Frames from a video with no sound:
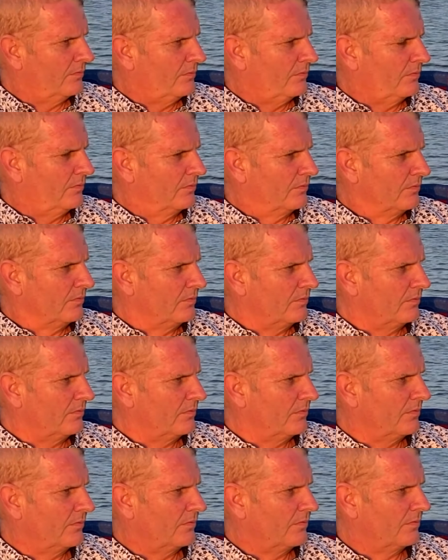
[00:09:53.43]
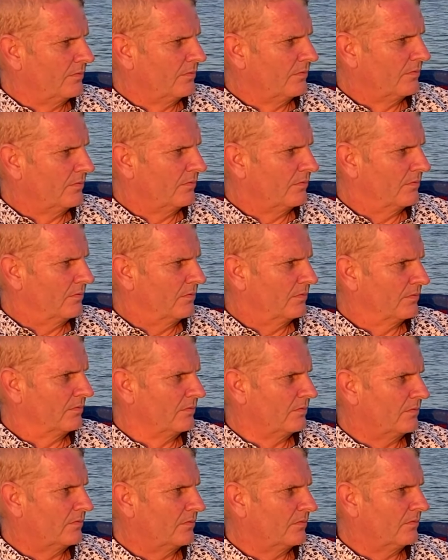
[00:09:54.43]

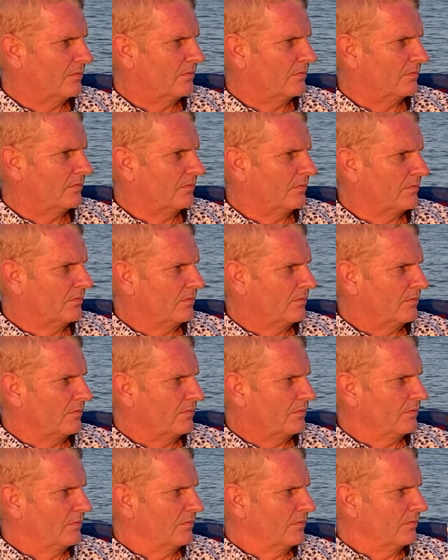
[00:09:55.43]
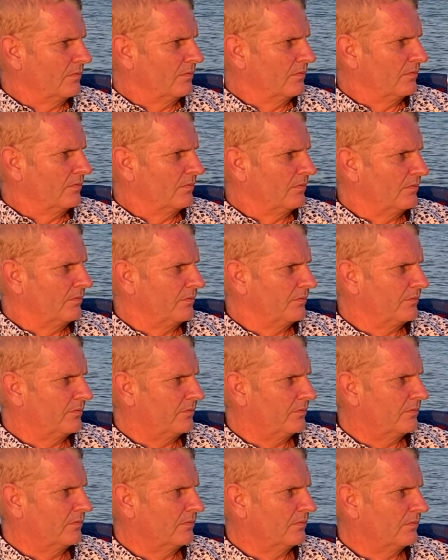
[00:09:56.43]

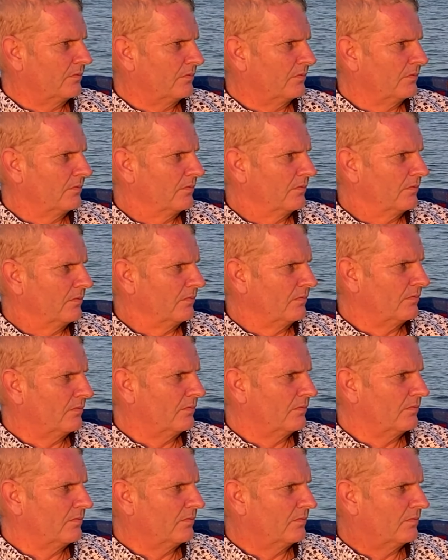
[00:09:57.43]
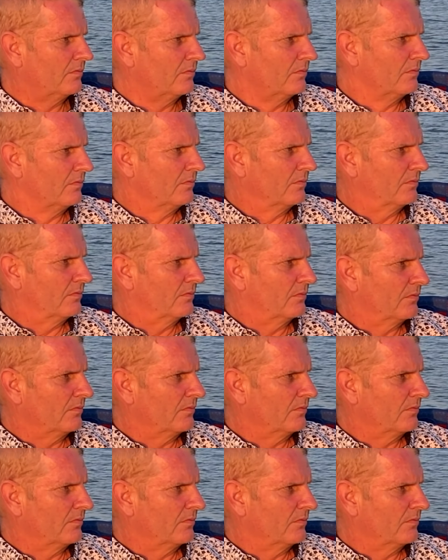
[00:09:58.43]
No words are spoken by the person on screen.